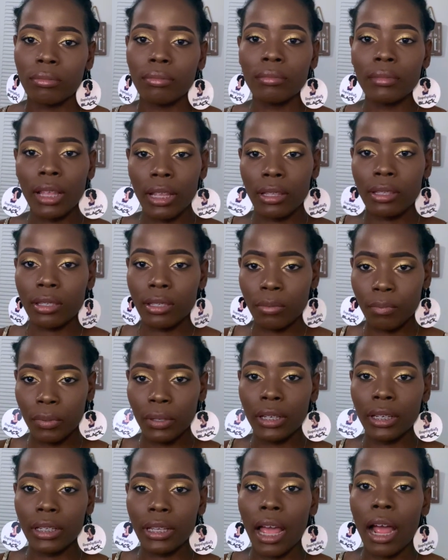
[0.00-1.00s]
let's put
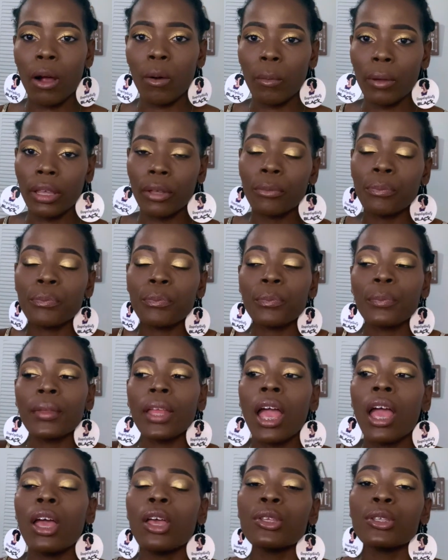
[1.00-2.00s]
it that way.
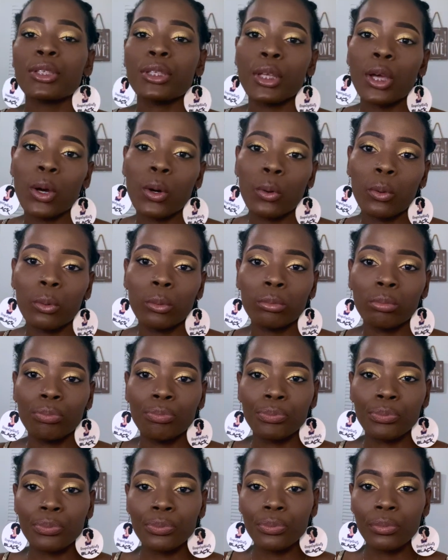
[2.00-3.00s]
So
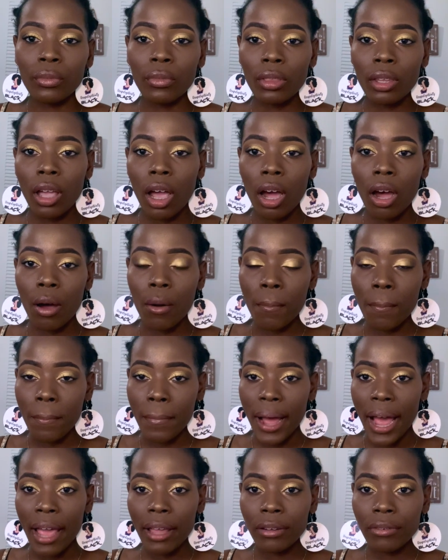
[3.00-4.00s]
um,
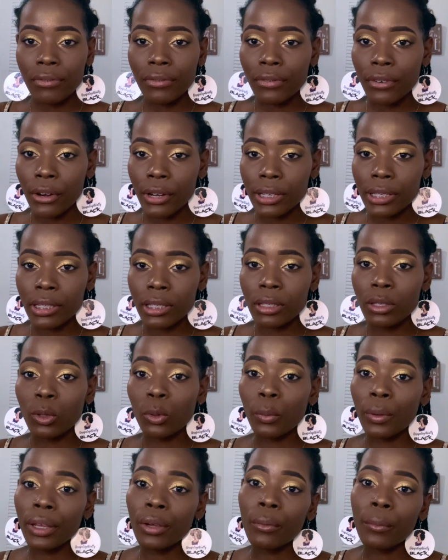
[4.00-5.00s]
my first
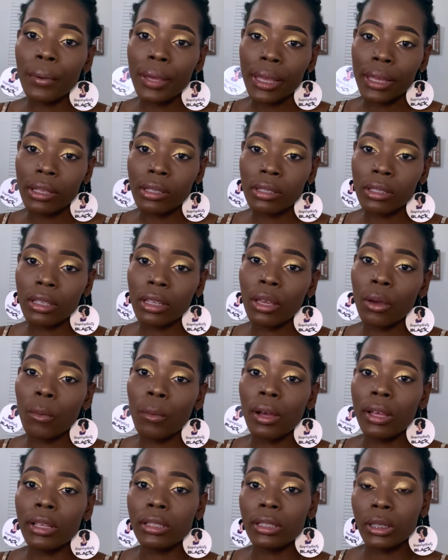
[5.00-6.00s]
three weeks it
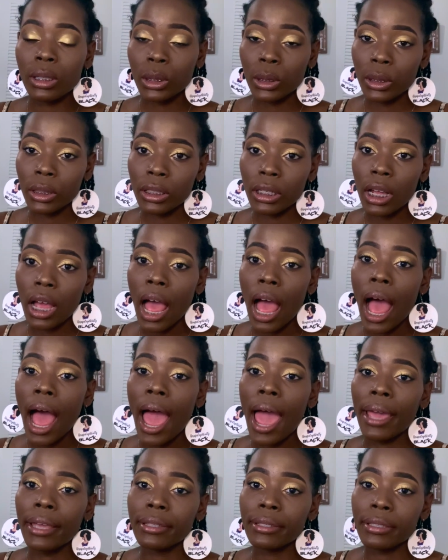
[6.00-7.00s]
was good.
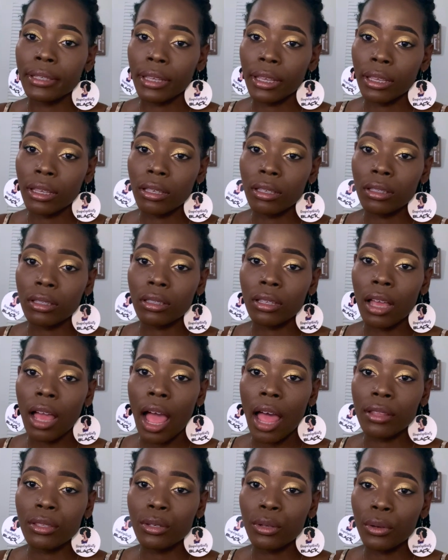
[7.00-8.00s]
I take
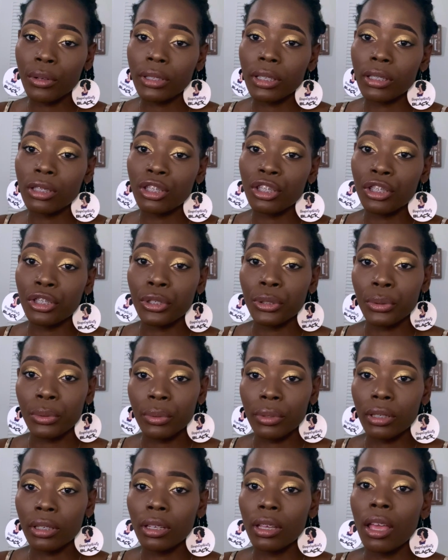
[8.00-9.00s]
I took the
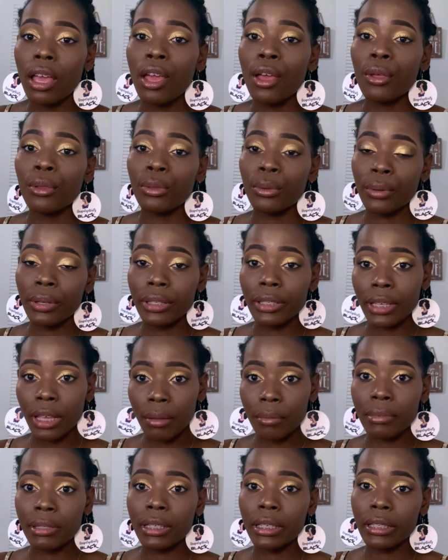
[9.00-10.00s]
TECHUI three
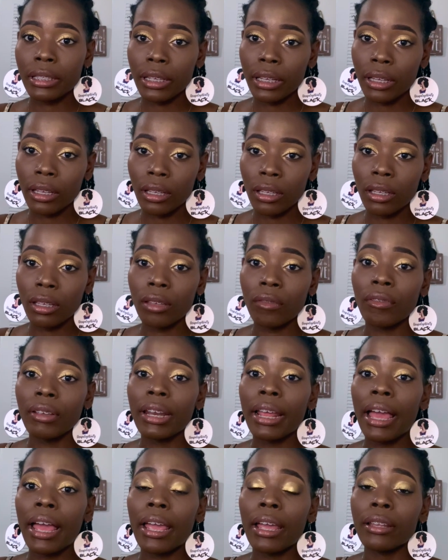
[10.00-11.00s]
times a day. Even
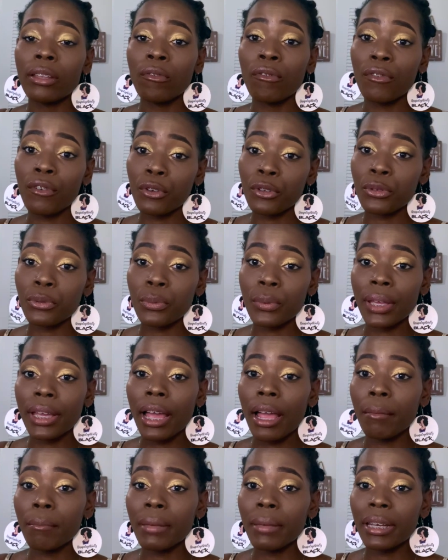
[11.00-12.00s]
at the first week
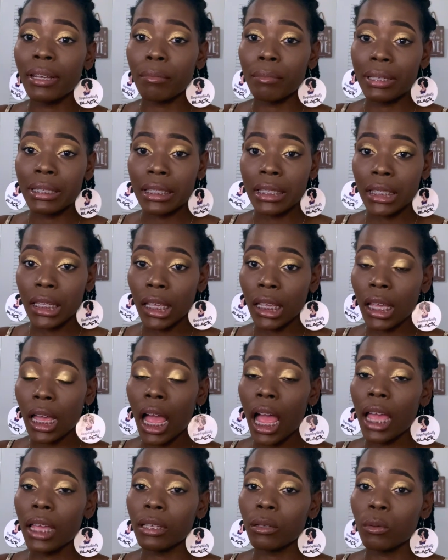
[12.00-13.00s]
I made a mistake.
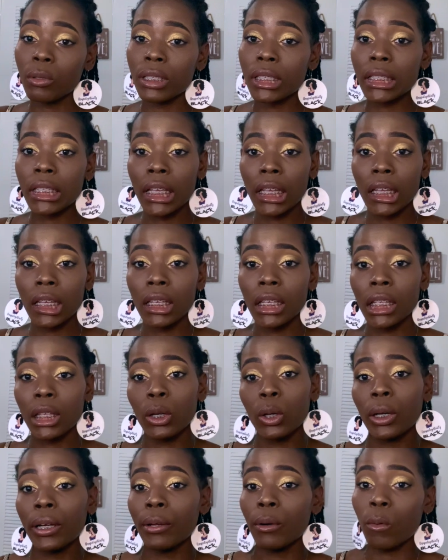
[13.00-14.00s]
I was taking it
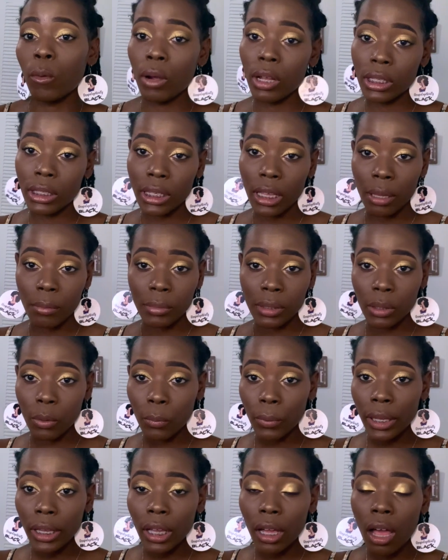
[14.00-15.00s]
only one times a
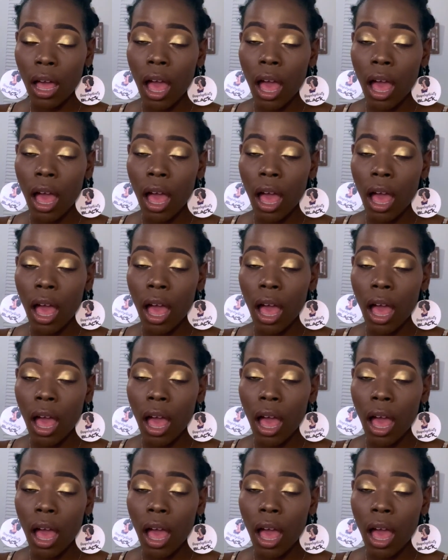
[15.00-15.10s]
week,